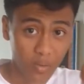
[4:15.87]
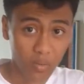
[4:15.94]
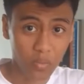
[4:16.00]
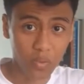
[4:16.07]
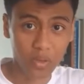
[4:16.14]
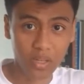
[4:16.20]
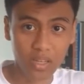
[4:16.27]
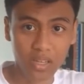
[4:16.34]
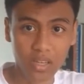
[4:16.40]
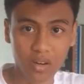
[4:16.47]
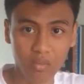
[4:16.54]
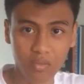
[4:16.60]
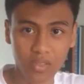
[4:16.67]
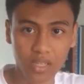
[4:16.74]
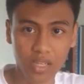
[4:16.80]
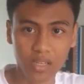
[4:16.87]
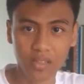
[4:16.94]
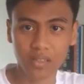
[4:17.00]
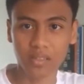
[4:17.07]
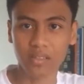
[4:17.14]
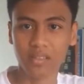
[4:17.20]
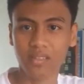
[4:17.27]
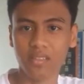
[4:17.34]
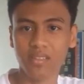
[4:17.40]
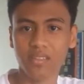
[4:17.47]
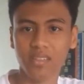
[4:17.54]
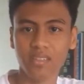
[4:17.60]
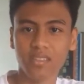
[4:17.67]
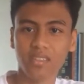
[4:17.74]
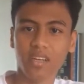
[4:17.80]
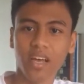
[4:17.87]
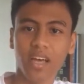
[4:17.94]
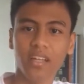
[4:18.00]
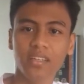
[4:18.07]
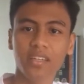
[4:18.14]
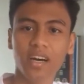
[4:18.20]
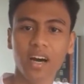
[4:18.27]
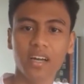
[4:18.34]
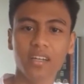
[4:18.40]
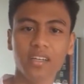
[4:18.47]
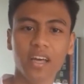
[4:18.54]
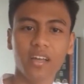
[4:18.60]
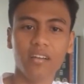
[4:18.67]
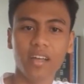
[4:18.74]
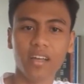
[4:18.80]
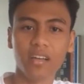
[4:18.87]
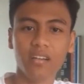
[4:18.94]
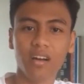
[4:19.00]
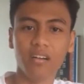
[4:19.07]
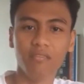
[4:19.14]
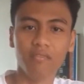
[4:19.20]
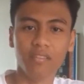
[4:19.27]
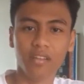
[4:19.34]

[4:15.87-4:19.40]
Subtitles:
we obtain an indirect graph